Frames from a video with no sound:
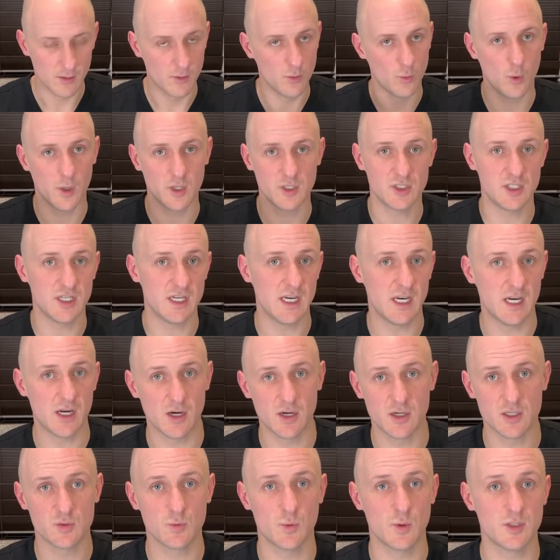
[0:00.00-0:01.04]
what she
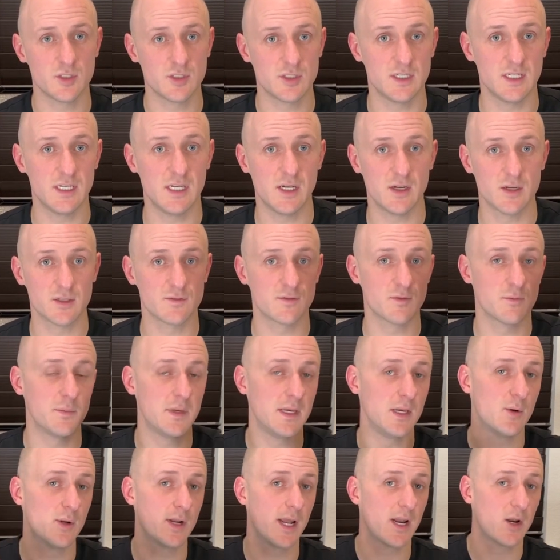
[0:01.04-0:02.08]
hears from
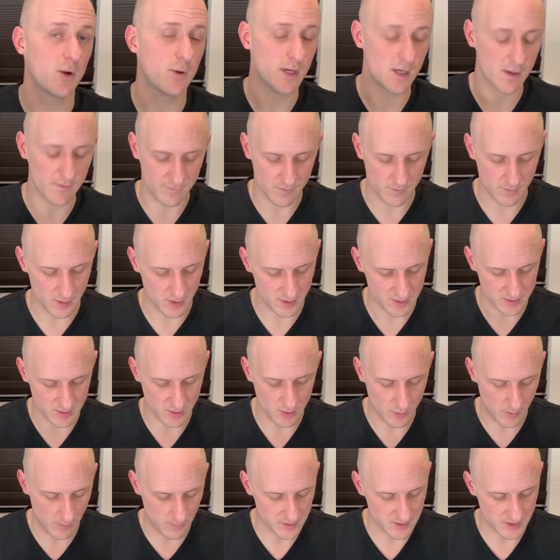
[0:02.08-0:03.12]
me, what I don't hear from her.
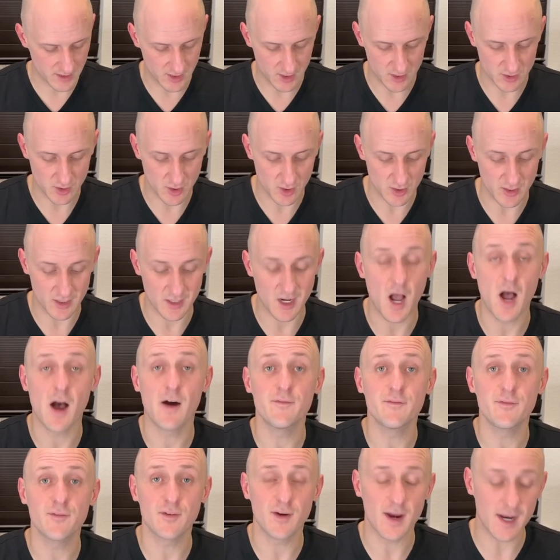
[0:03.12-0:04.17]
So I'm just gonna turn it
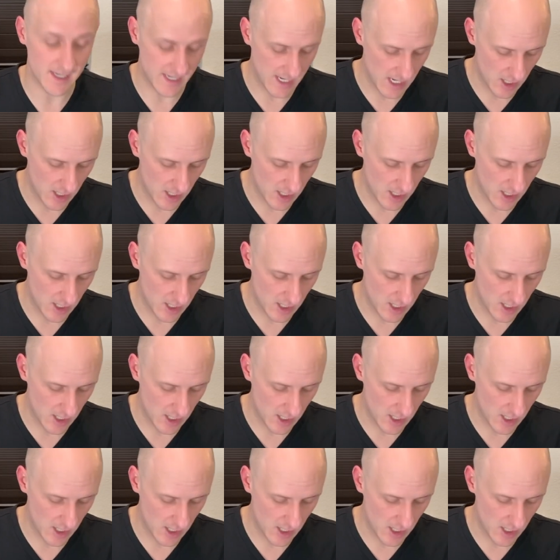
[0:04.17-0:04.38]
off for right